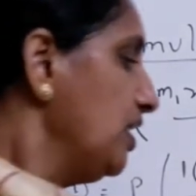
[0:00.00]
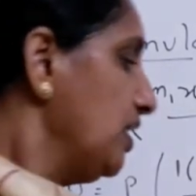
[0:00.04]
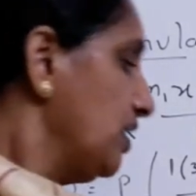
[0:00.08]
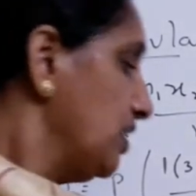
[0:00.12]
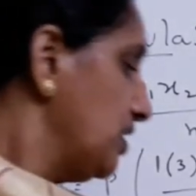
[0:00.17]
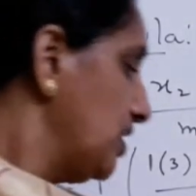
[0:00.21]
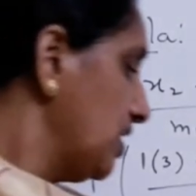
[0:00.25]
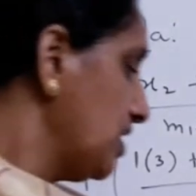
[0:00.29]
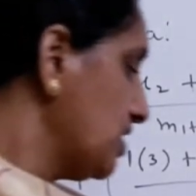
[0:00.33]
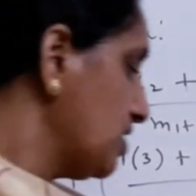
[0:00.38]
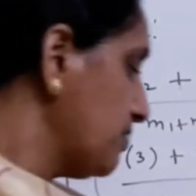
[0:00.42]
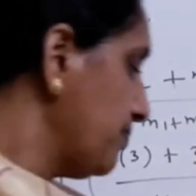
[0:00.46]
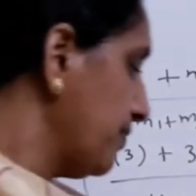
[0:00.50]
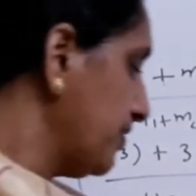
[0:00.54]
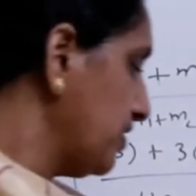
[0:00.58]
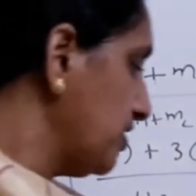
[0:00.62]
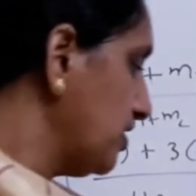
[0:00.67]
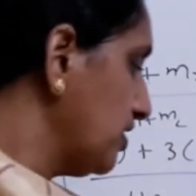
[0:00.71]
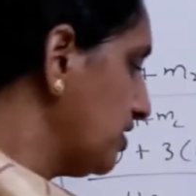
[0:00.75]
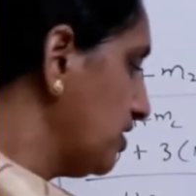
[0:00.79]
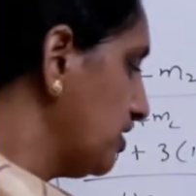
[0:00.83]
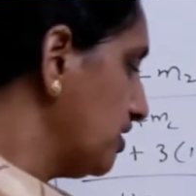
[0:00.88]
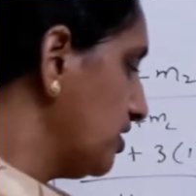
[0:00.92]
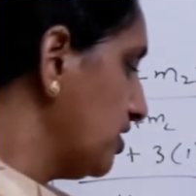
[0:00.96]
these
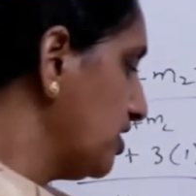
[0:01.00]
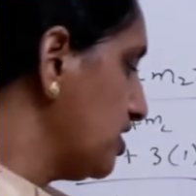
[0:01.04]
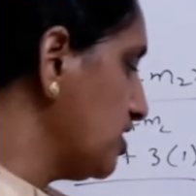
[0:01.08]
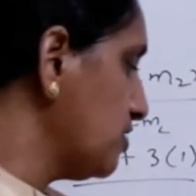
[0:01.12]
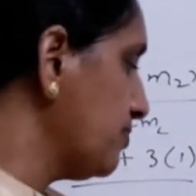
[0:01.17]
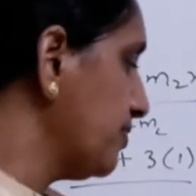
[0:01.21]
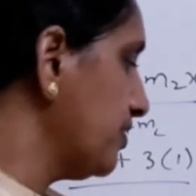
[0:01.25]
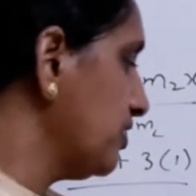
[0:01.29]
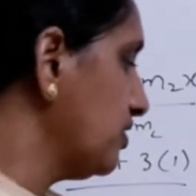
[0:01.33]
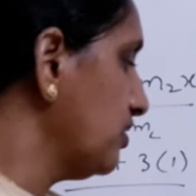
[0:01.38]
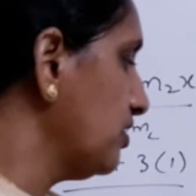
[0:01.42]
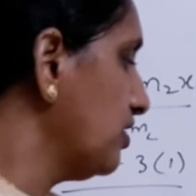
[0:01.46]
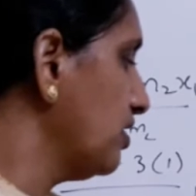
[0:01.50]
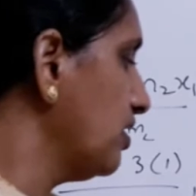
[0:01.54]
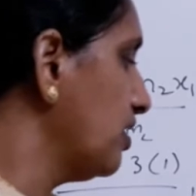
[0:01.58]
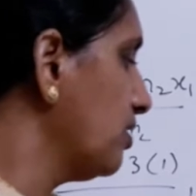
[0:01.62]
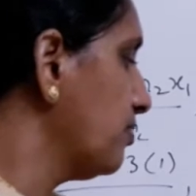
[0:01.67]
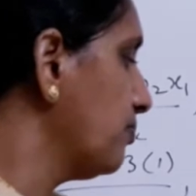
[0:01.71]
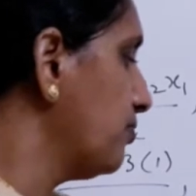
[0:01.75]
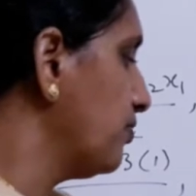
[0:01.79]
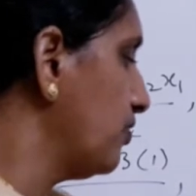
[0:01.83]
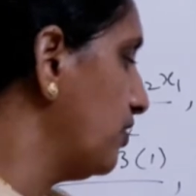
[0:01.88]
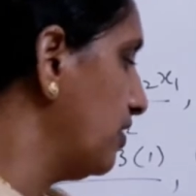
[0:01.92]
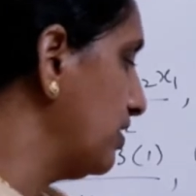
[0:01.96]
particular
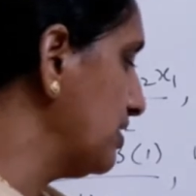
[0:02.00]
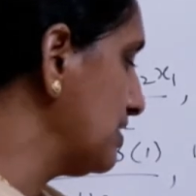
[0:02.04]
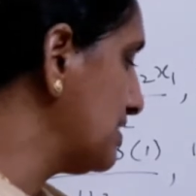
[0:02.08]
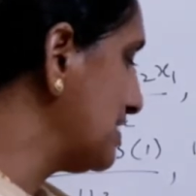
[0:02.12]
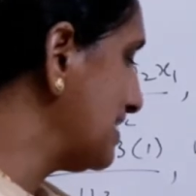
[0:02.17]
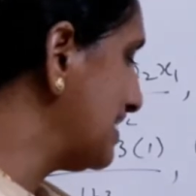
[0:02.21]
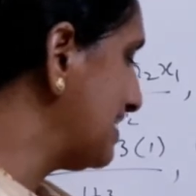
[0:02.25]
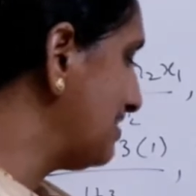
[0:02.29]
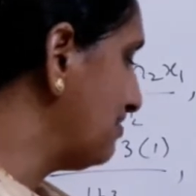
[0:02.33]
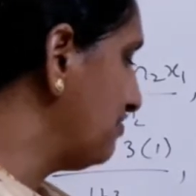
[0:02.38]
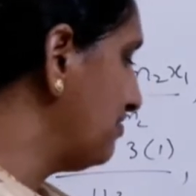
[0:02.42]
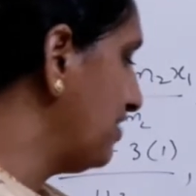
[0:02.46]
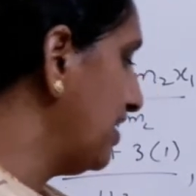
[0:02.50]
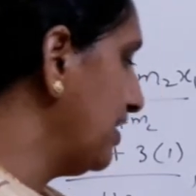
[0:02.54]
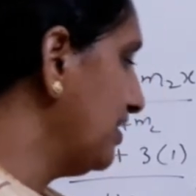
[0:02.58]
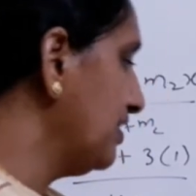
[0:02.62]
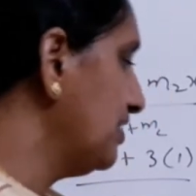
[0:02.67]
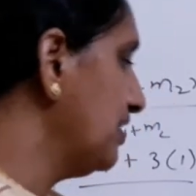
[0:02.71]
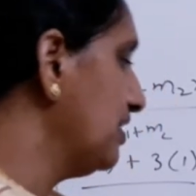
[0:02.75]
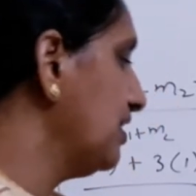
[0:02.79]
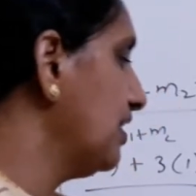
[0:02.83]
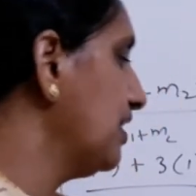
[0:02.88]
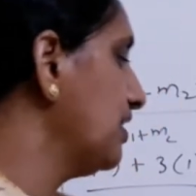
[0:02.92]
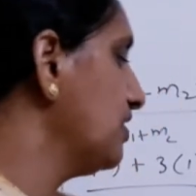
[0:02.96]
points divide
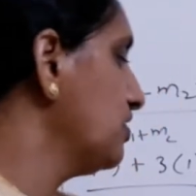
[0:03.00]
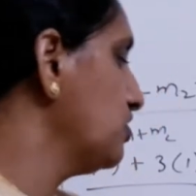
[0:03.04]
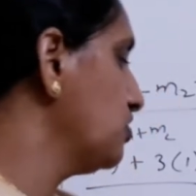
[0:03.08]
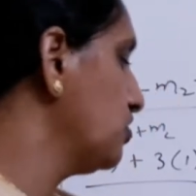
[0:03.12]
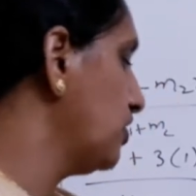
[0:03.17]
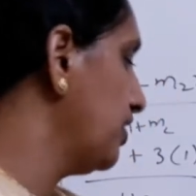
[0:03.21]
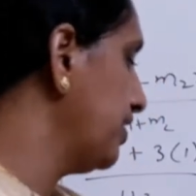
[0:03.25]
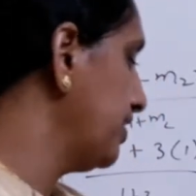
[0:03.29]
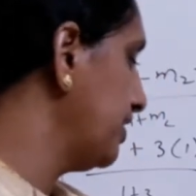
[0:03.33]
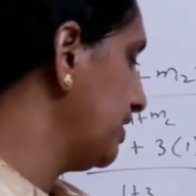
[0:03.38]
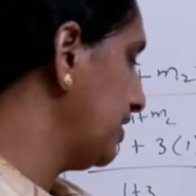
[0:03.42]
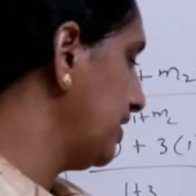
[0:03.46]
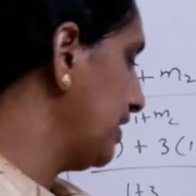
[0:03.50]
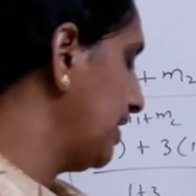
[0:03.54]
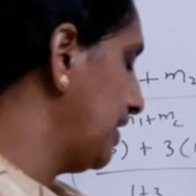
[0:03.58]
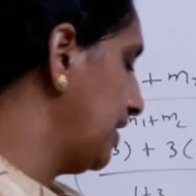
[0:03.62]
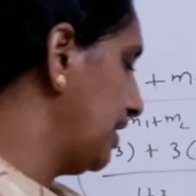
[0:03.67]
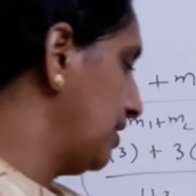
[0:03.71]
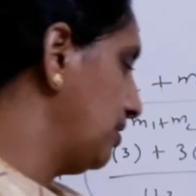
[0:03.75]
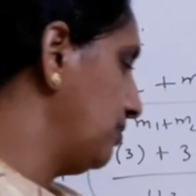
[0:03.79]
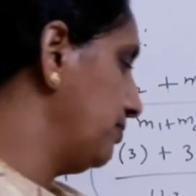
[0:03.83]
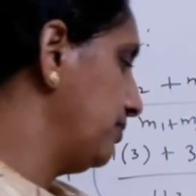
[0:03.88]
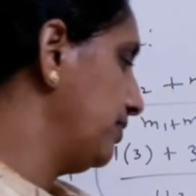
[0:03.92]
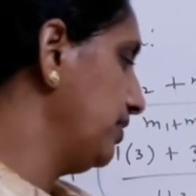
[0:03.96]
the line joining A
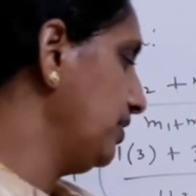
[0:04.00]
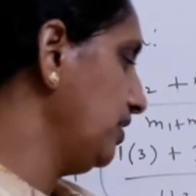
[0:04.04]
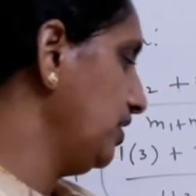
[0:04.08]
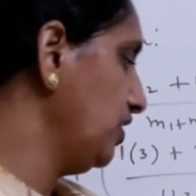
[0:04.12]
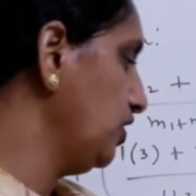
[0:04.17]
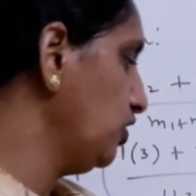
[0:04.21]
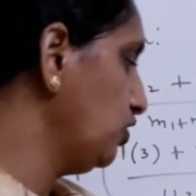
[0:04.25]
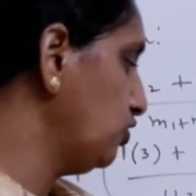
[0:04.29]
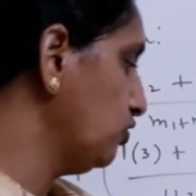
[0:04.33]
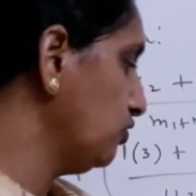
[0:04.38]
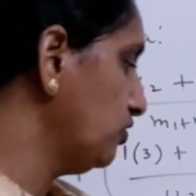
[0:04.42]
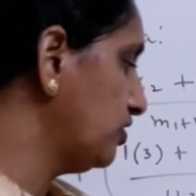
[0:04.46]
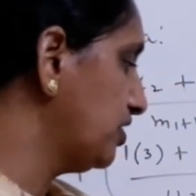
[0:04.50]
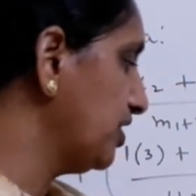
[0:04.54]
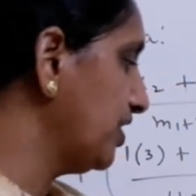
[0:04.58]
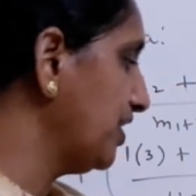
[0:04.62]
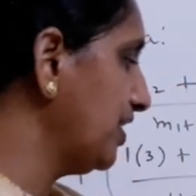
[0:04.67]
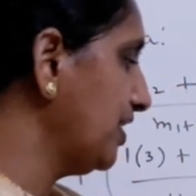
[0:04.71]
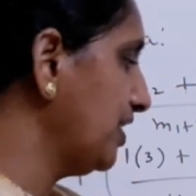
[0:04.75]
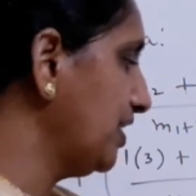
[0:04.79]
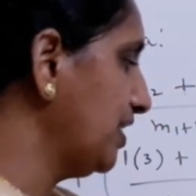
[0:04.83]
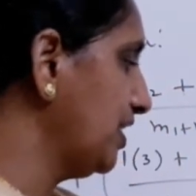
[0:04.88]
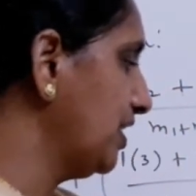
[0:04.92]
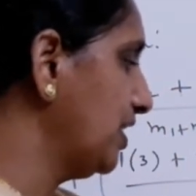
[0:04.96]
and B into 3
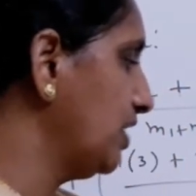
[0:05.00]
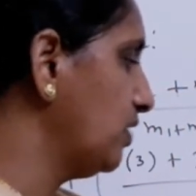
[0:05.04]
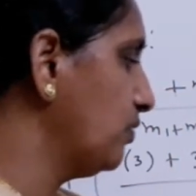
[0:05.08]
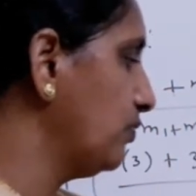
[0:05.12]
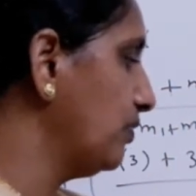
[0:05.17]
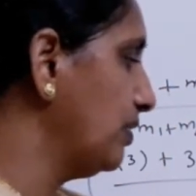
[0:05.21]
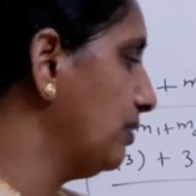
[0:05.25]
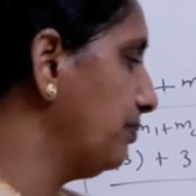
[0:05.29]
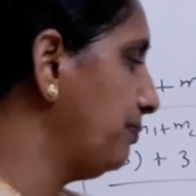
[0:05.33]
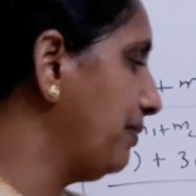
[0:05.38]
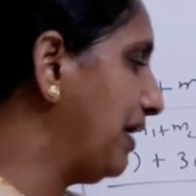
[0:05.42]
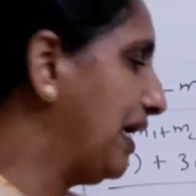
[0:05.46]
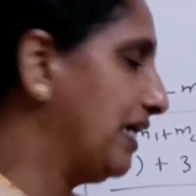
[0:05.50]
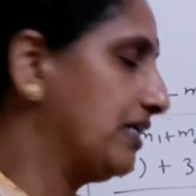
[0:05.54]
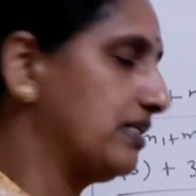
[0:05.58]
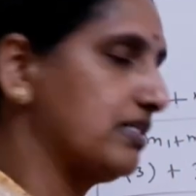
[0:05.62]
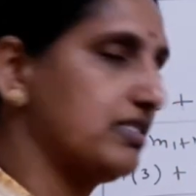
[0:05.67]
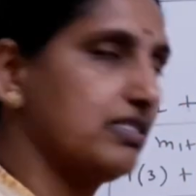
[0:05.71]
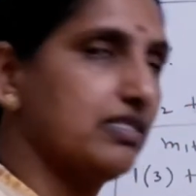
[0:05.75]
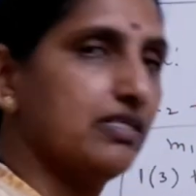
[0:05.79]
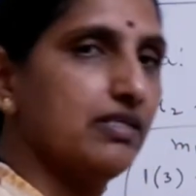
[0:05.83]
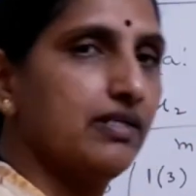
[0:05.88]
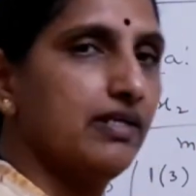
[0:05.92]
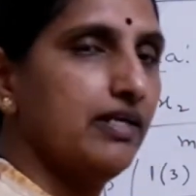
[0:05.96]
equal parts.
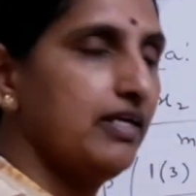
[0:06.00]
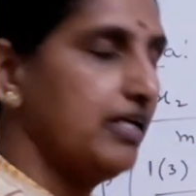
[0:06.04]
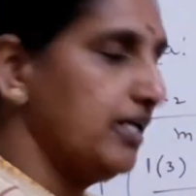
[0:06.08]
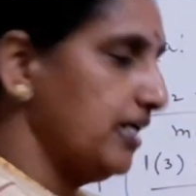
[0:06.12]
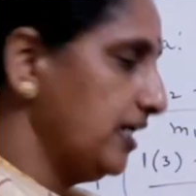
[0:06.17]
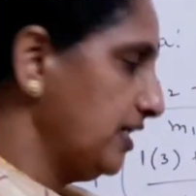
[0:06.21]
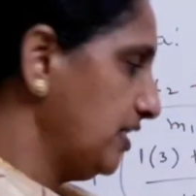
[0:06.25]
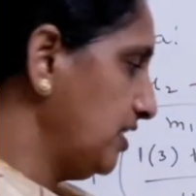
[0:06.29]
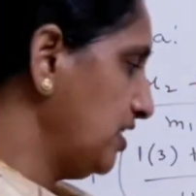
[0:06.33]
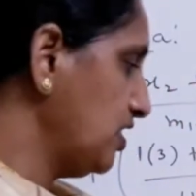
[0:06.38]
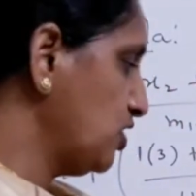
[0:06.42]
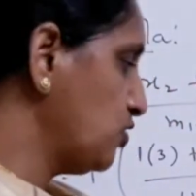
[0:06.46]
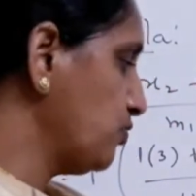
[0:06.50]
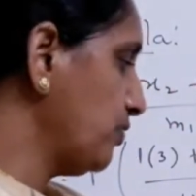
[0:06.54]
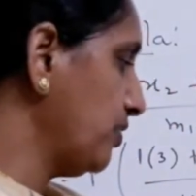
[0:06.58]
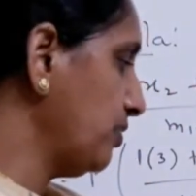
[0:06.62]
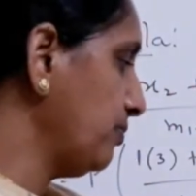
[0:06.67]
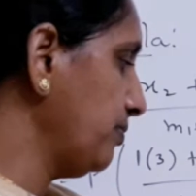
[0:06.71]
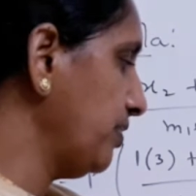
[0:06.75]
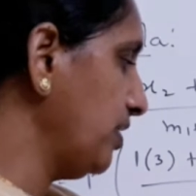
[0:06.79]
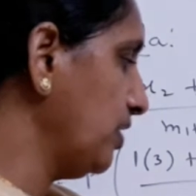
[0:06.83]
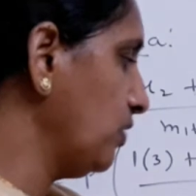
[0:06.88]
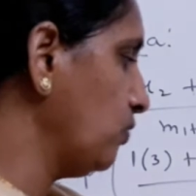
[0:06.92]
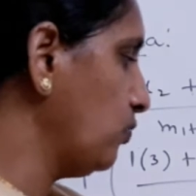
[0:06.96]
Each one
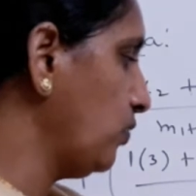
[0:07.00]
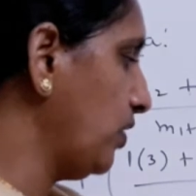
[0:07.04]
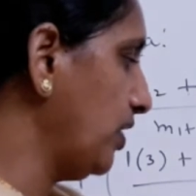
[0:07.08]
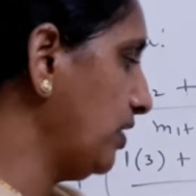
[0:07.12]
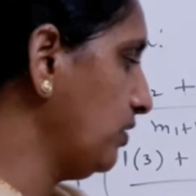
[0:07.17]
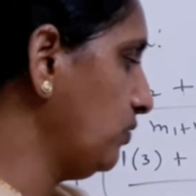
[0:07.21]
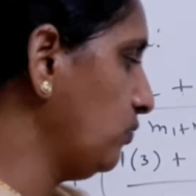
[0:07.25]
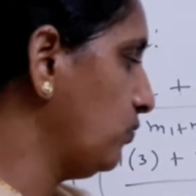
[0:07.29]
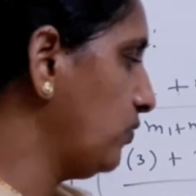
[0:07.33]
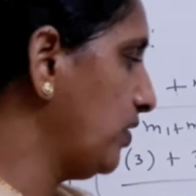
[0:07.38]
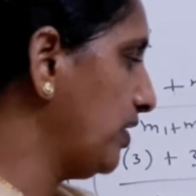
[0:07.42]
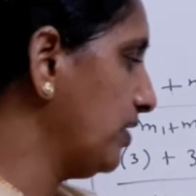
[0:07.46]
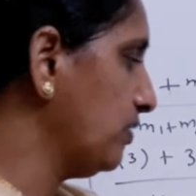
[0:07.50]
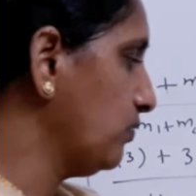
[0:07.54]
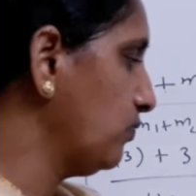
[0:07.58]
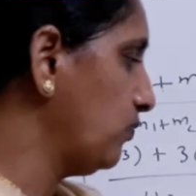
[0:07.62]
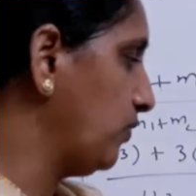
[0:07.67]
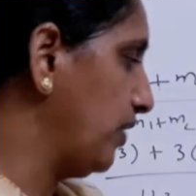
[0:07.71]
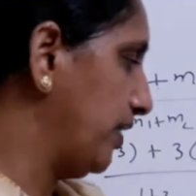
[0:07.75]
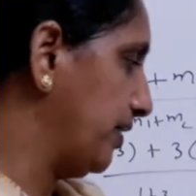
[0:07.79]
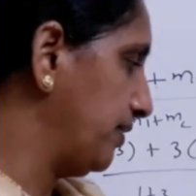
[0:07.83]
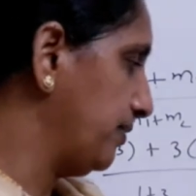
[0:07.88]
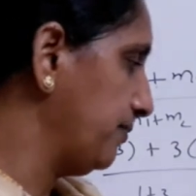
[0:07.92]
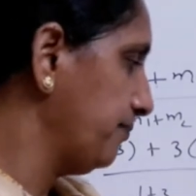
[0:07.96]
being 1, 1,
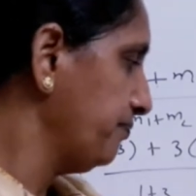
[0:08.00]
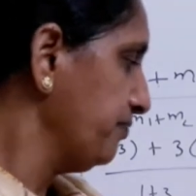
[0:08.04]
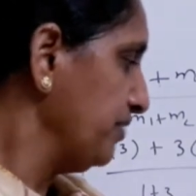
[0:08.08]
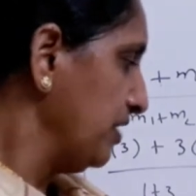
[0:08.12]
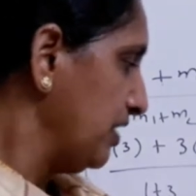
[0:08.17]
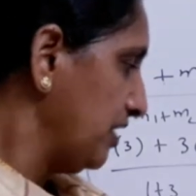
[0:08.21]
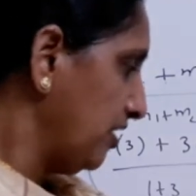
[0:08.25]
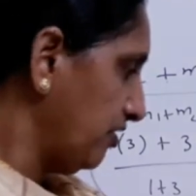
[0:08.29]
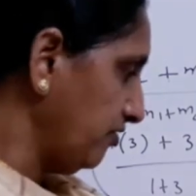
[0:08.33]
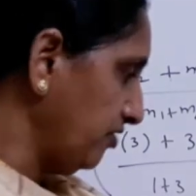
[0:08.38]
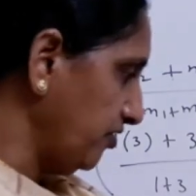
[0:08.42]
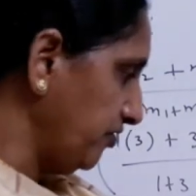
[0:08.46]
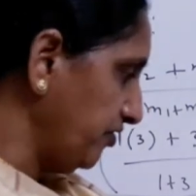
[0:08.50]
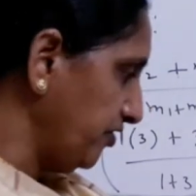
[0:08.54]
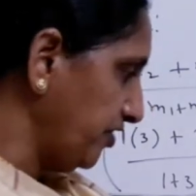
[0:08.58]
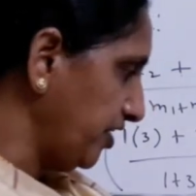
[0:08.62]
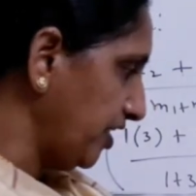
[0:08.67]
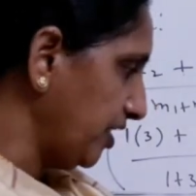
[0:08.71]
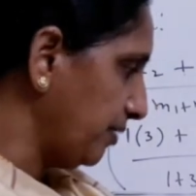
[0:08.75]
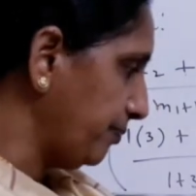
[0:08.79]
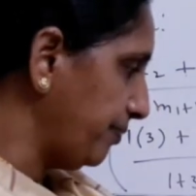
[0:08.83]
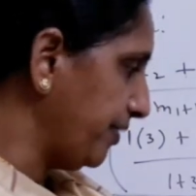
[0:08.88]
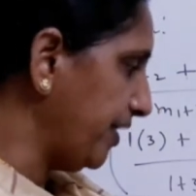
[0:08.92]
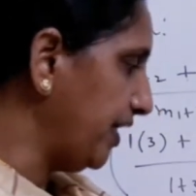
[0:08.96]
1. Now if you
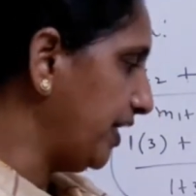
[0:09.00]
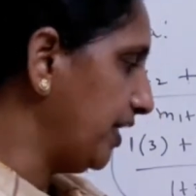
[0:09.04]
take P